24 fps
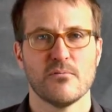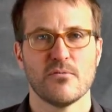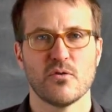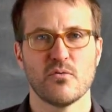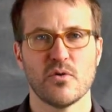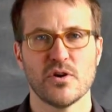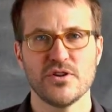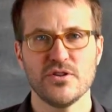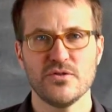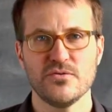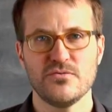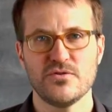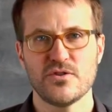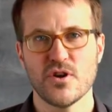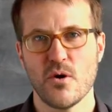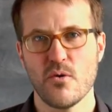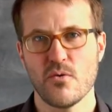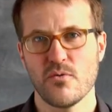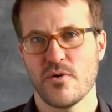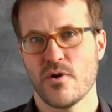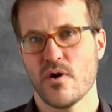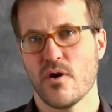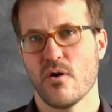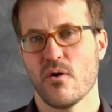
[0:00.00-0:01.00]
But what you
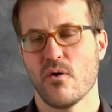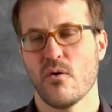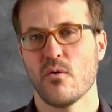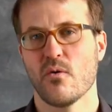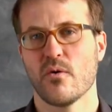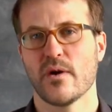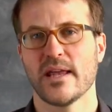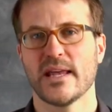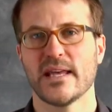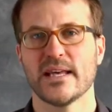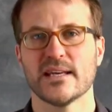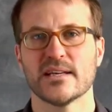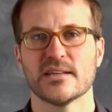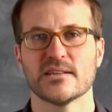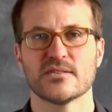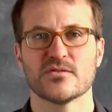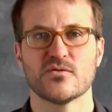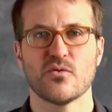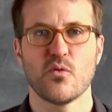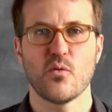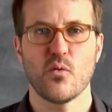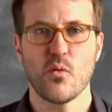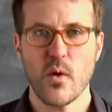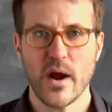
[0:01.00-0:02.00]
don't know
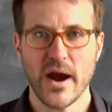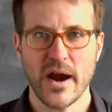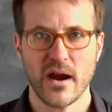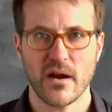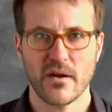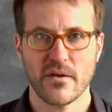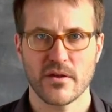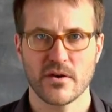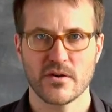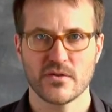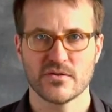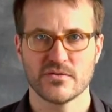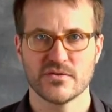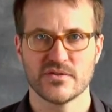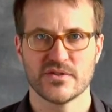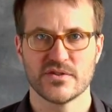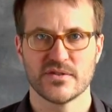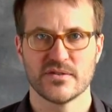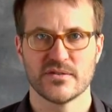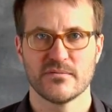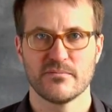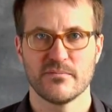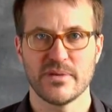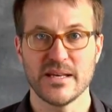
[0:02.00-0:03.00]
is where
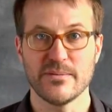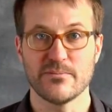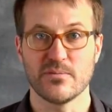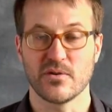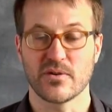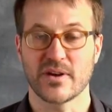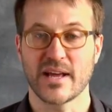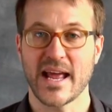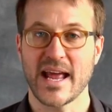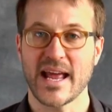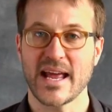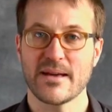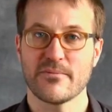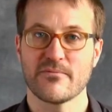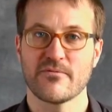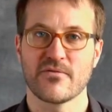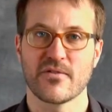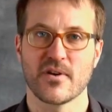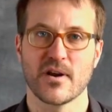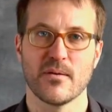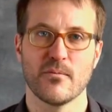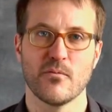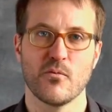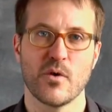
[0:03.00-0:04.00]
those people came
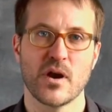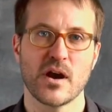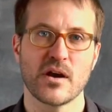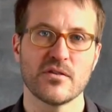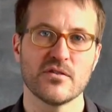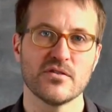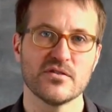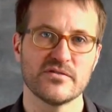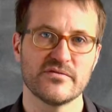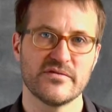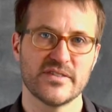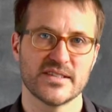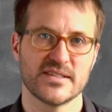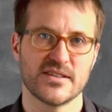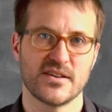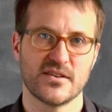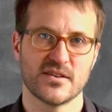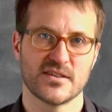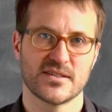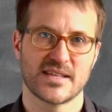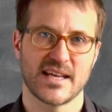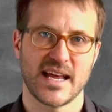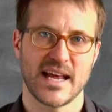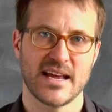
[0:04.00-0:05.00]
from, where those
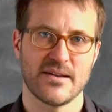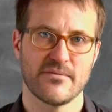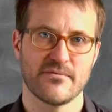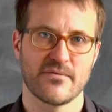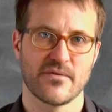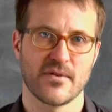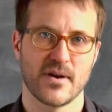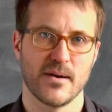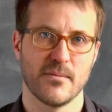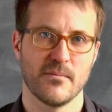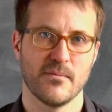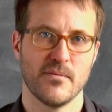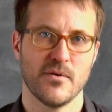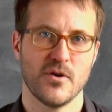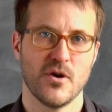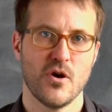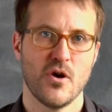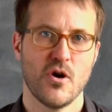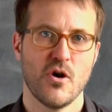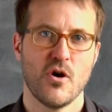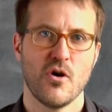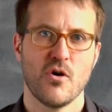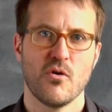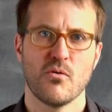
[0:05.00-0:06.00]
visitors came from.
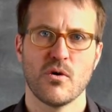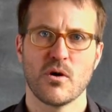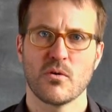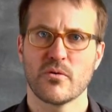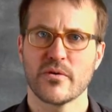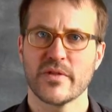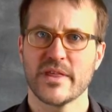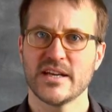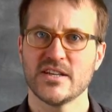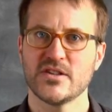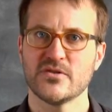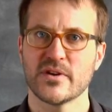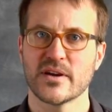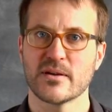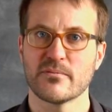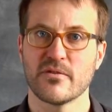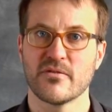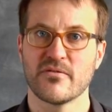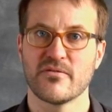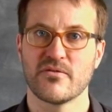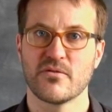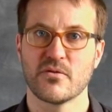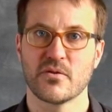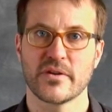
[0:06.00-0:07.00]
What were they doing
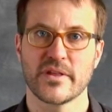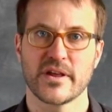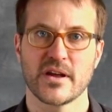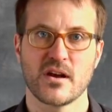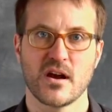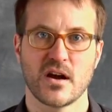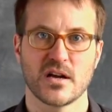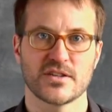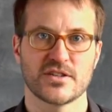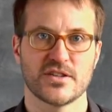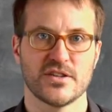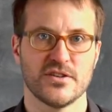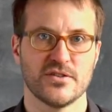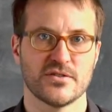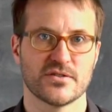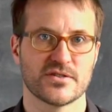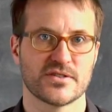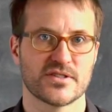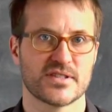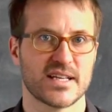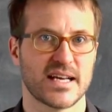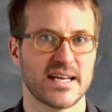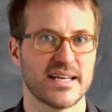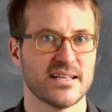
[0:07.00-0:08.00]
before they got to your
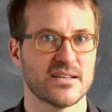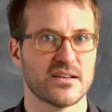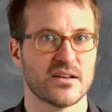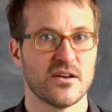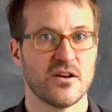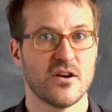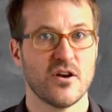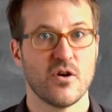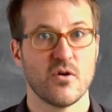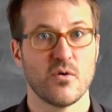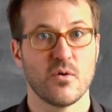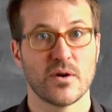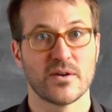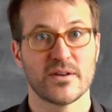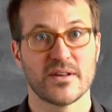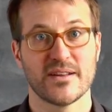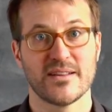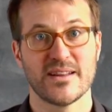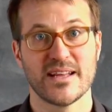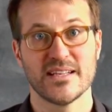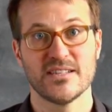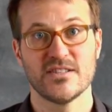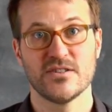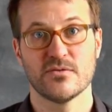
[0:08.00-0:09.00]
site? What
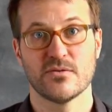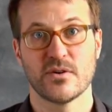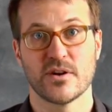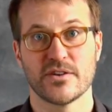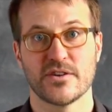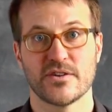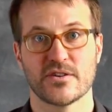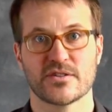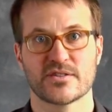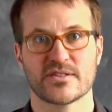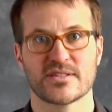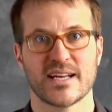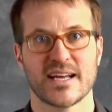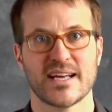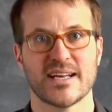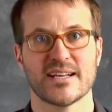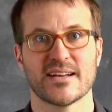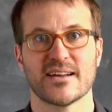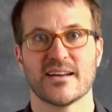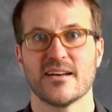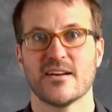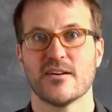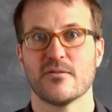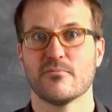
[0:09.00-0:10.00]
did they do on your
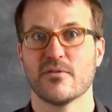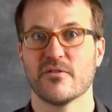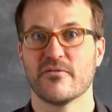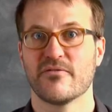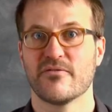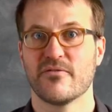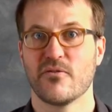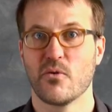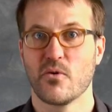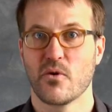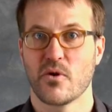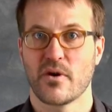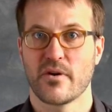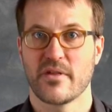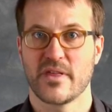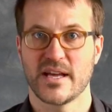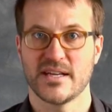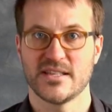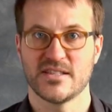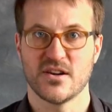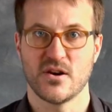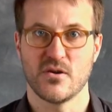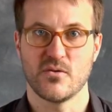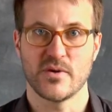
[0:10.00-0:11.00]
site before
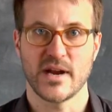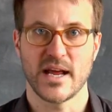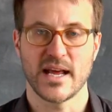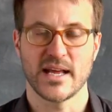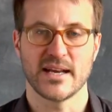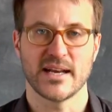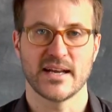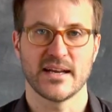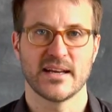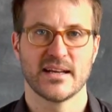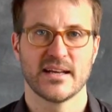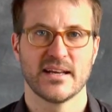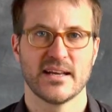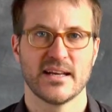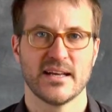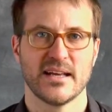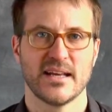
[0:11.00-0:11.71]
they donated?